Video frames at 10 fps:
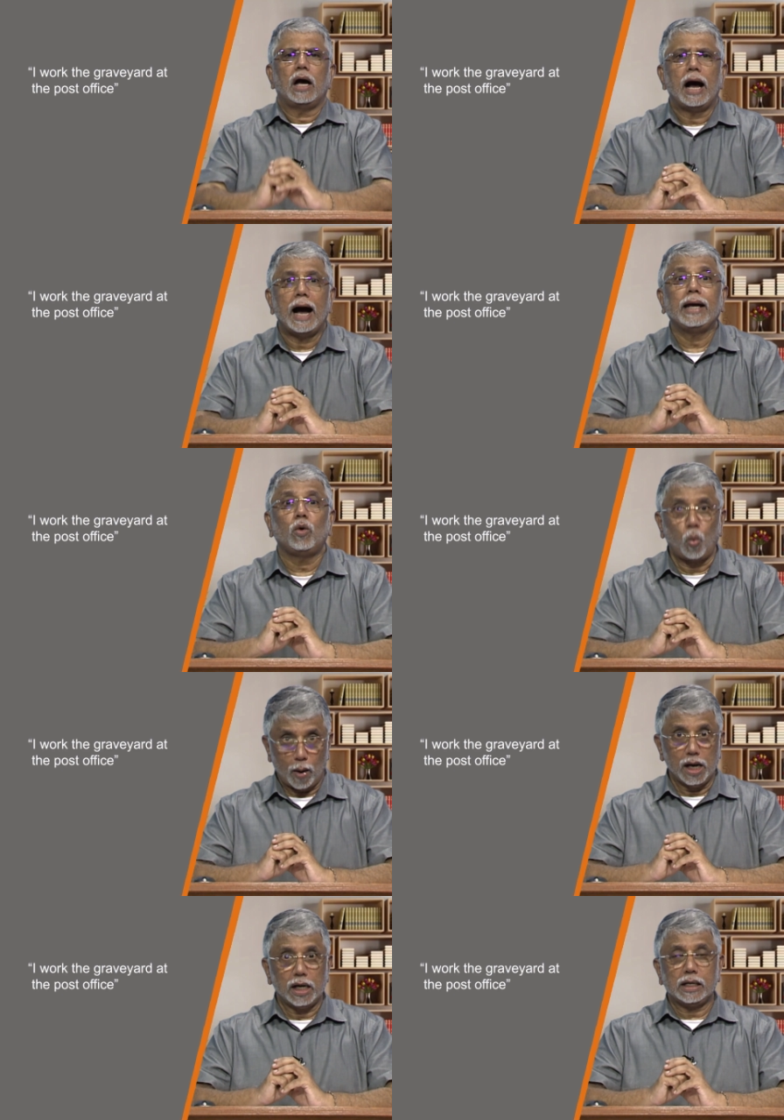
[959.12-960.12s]
I
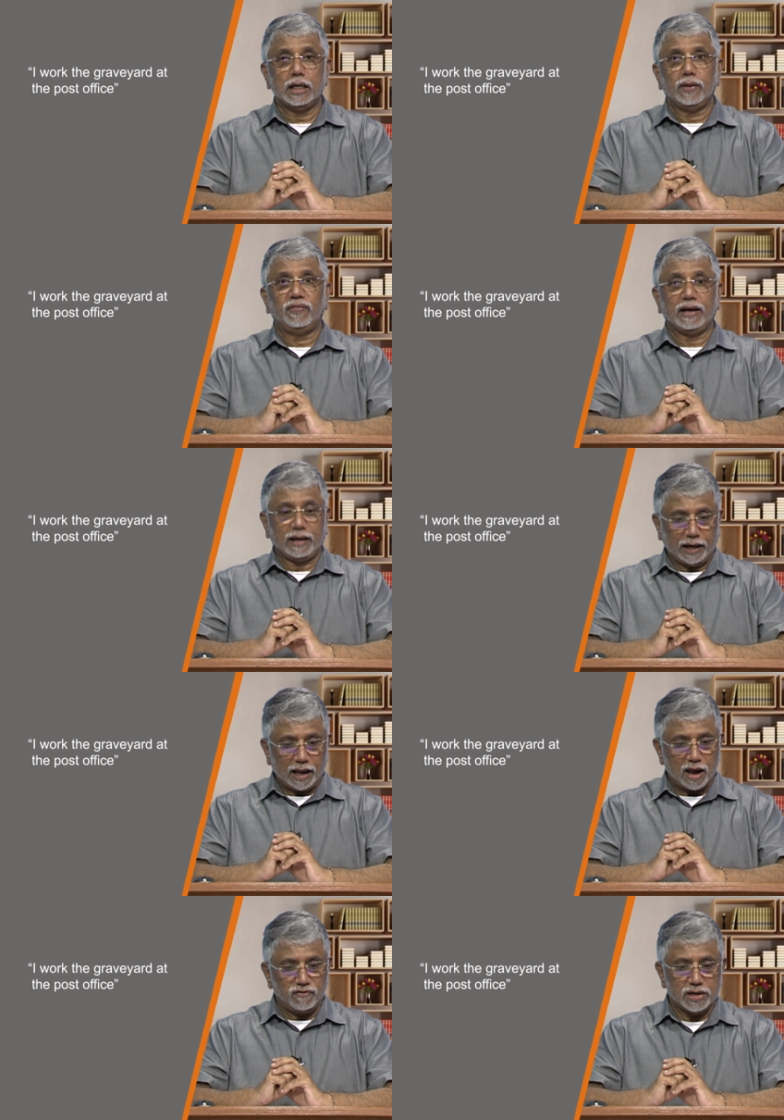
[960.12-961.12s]
work the
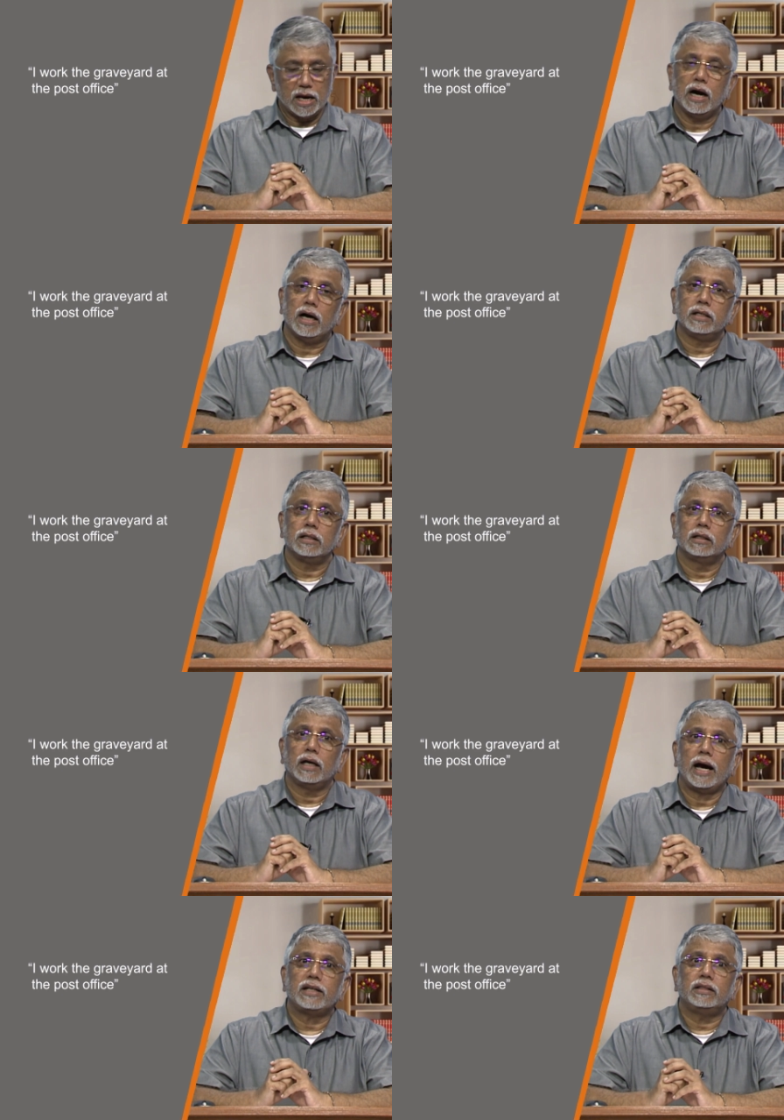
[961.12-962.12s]
graveyard
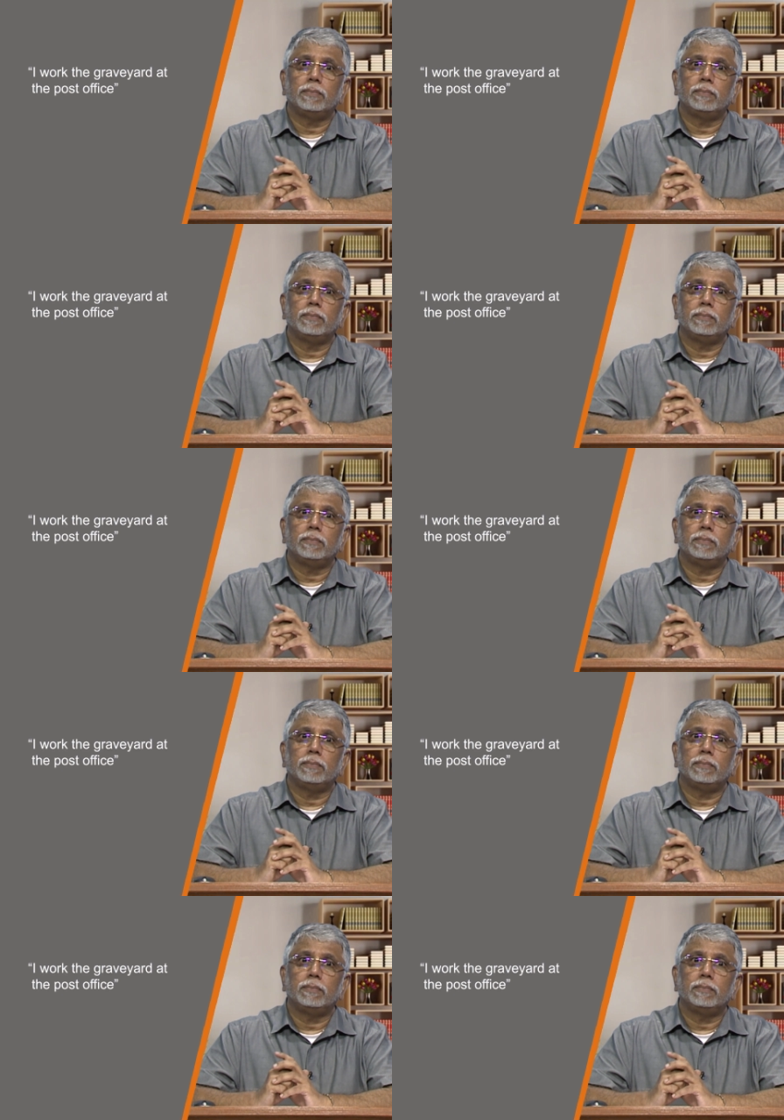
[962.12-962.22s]
at the